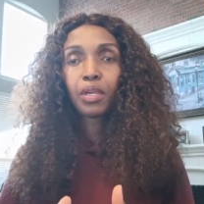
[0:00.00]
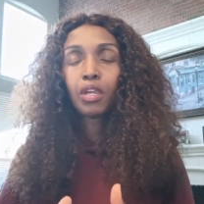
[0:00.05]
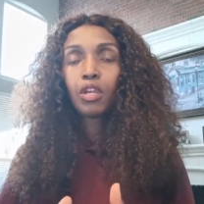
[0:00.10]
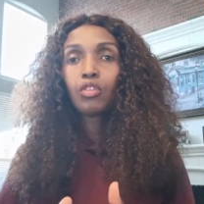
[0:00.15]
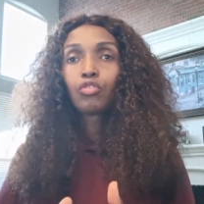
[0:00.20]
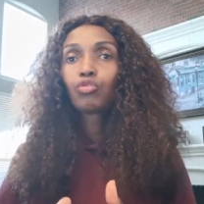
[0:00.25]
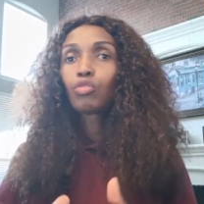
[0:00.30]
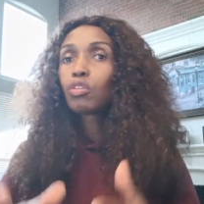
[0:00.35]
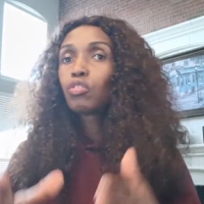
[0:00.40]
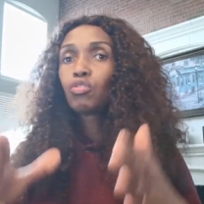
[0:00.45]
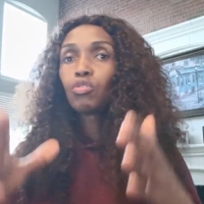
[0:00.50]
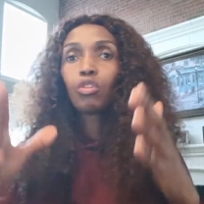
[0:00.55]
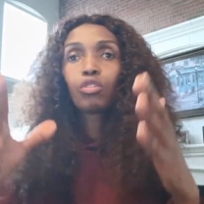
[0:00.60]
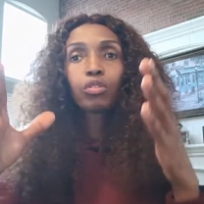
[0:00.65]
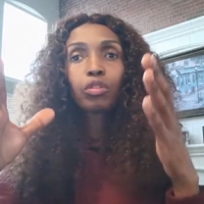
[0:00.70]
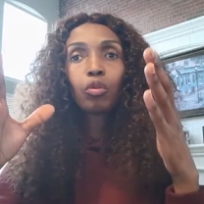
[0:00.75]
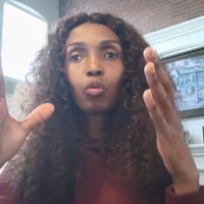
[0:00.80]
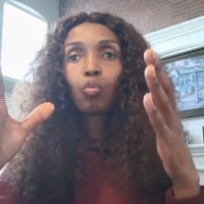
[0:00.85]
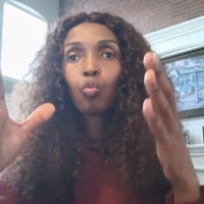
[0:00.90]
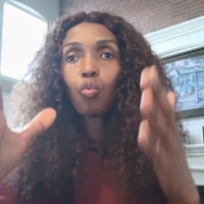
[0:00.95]
So it's not
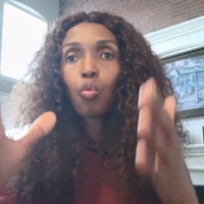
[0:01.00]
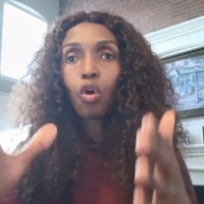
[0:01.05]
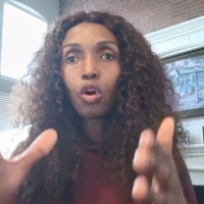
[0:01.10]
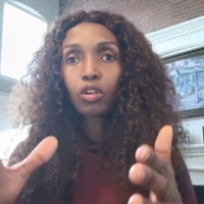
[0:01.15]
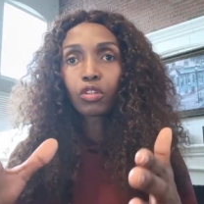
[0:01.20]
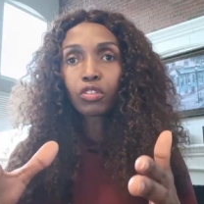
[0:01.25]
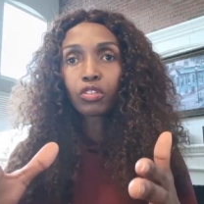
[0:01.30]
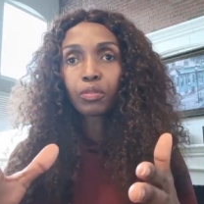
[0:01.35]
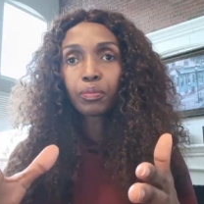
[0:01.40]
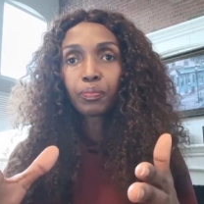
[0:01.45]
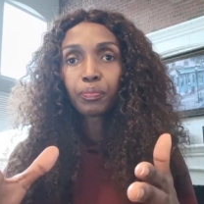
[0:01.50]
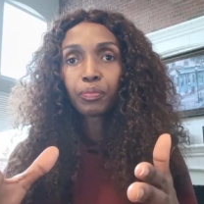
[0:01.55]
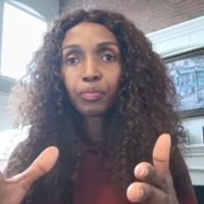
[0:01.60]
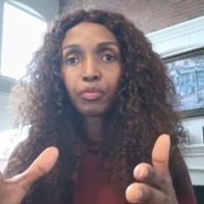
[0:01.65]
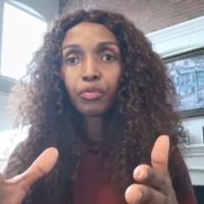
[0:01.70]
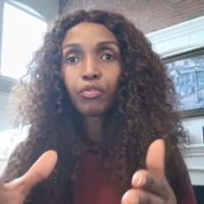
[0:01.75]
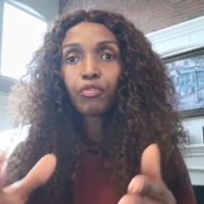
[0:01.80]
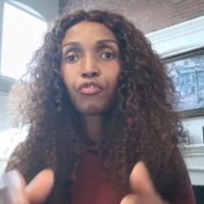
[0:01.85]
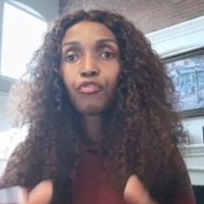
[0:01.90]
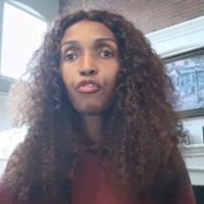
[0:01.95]
the what
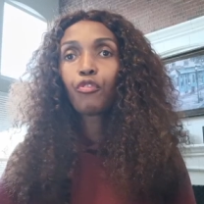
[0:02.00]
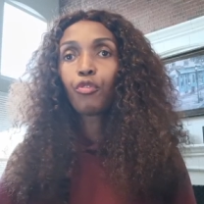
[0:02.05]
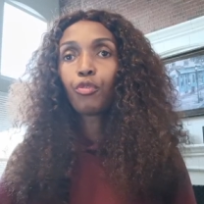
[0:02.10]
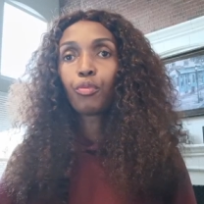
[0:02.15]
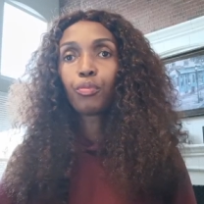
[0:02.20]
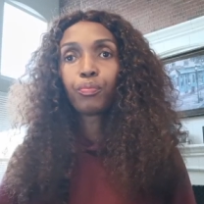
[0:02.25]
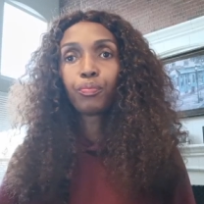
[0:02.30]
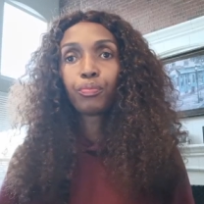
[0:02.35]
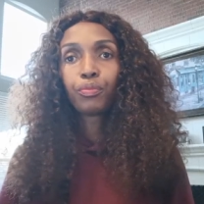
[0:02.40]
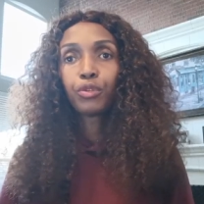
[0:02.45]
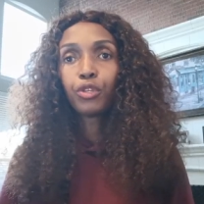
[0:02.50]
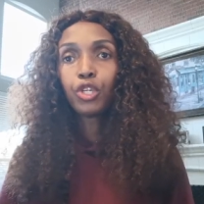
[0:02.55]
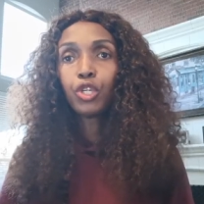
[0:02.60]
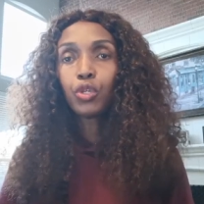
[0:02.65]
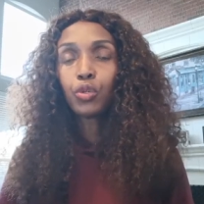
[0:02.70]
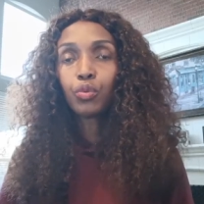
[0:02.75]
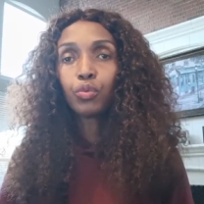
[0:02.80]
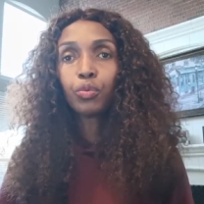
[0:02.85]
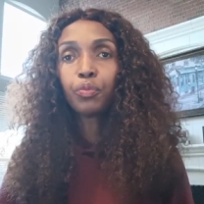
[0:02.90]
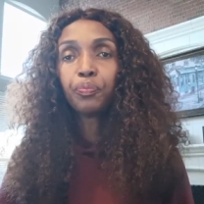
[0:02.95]
for
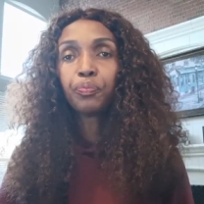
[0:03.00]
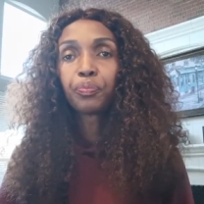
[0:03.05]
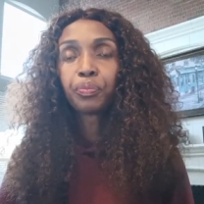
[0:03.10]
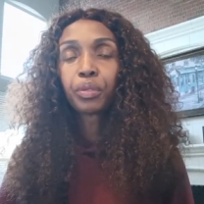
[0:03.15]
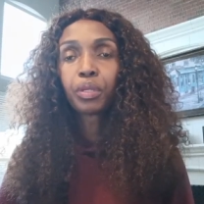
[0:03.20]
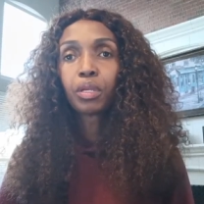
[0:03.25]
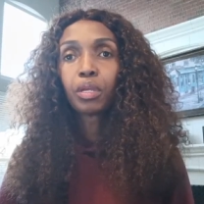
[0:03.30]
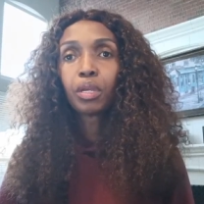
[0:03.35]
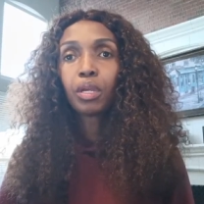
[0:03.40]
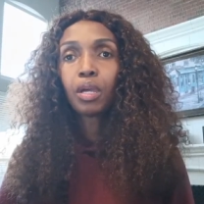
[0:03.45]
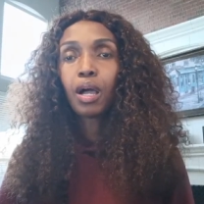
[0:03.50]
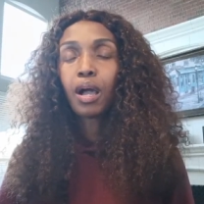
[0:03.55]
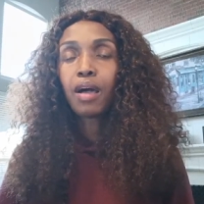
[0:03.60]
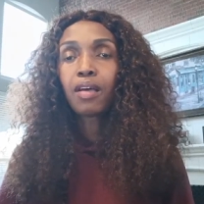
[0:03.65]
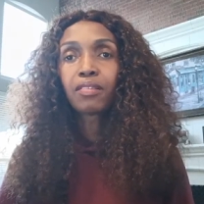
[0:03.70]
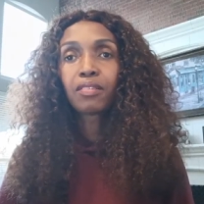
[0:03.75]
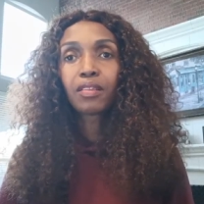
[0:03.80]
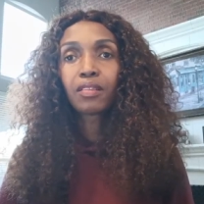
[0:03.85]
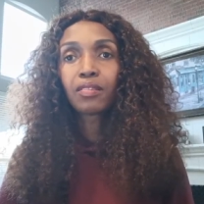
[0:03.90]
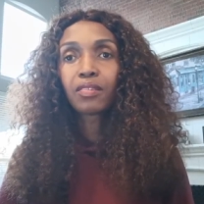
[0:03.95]
you
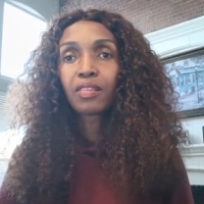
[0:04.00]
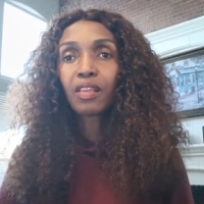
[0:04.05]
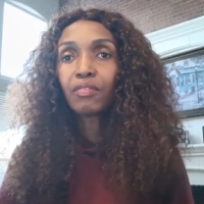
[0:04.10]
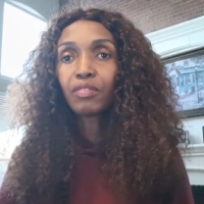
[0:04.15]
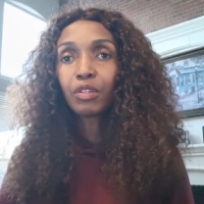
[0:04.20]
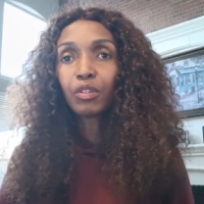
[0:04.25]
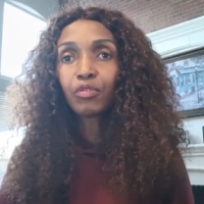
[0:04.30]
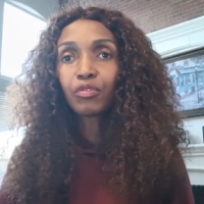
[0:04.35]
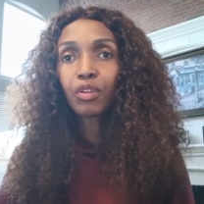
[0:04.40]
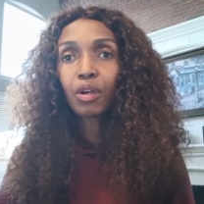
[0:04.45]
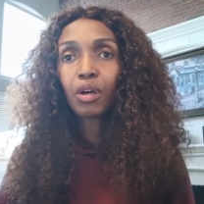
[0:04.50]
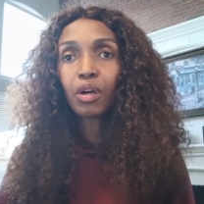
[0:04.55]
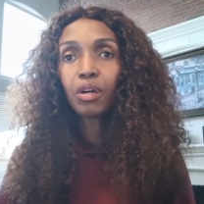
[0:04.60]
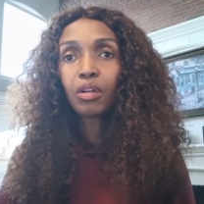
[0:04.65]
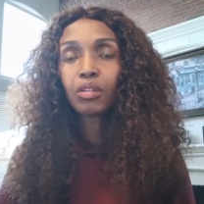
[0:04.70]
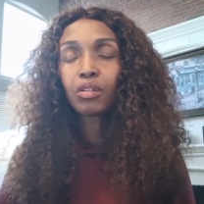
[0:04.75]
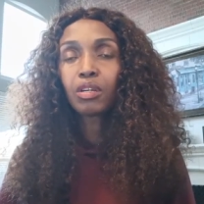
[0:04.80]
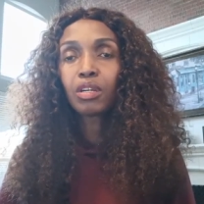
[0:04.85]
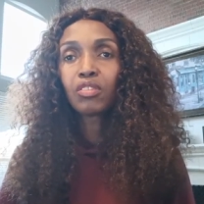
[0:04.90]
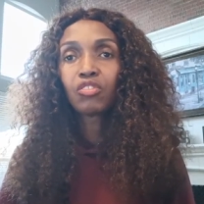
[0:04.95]
as a servant of
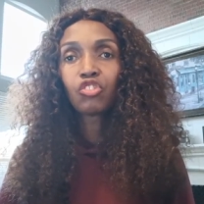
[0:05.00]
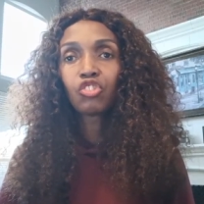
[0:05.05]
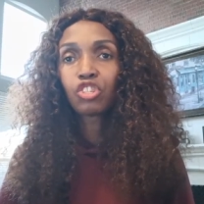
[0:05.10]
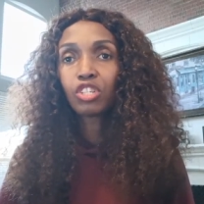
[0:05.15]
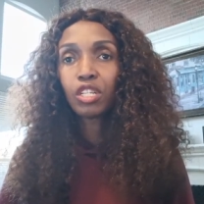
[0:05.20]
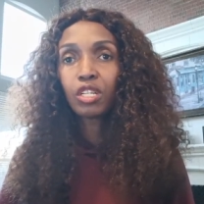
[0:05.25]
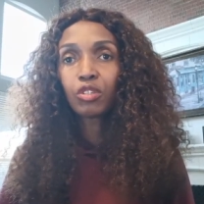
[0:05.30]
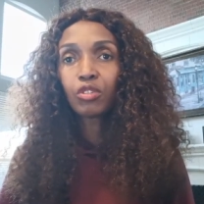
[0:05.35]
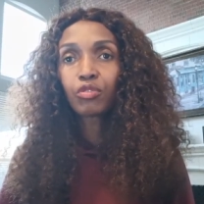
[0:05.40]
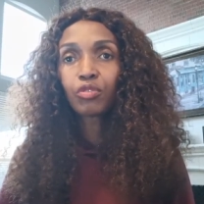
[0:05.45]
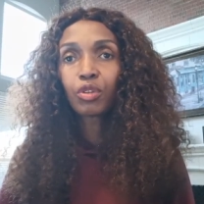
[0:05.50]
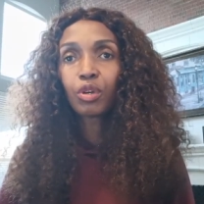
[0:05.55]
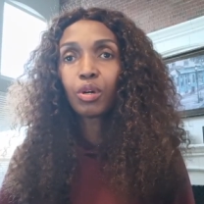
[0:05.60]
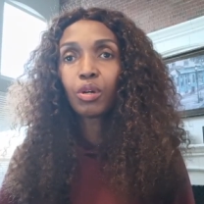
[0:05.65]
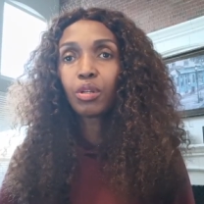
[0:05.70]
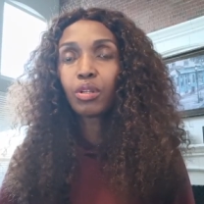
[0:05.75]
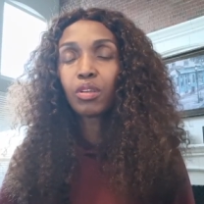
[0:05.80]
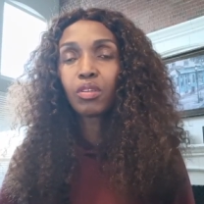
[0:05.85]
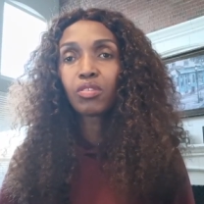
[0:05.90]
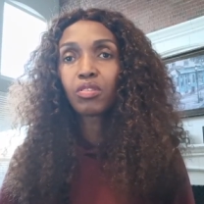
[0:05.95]
God, a child of
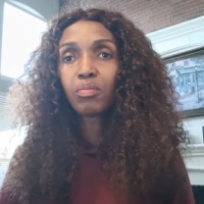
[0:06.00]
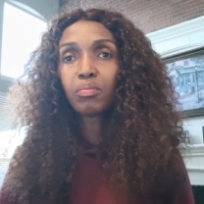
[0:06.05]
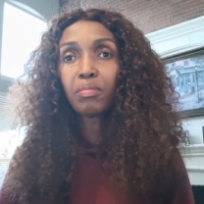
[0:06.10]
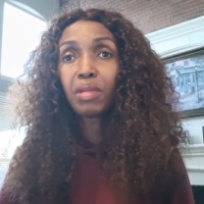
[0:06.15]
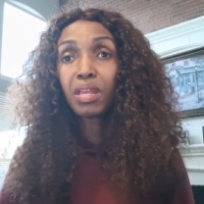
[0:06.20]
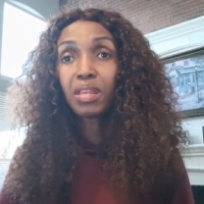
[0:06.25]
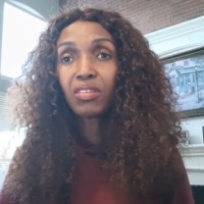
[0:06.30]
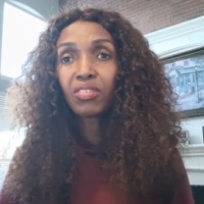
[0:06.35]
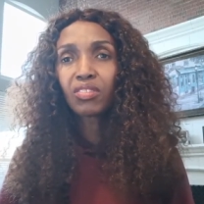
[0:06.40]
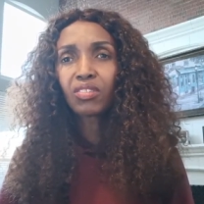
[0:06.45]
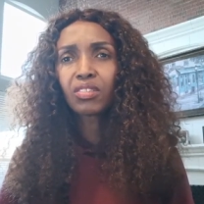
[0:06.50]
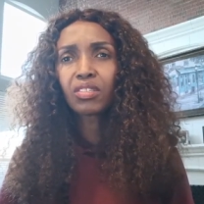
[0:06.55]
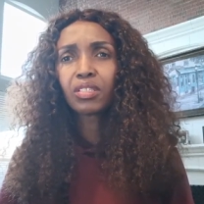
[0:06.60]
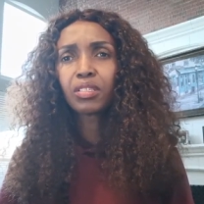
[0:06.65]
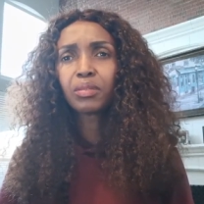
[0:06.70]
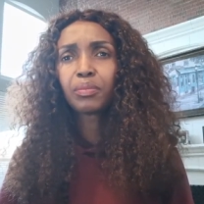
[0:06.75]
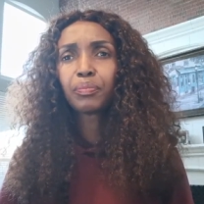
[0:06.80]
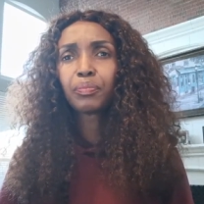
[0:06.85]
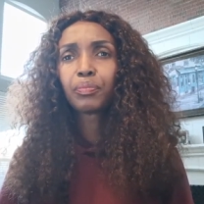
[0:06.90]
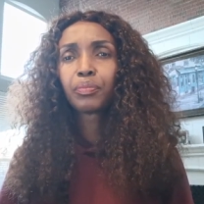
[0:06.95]
God, as a minister.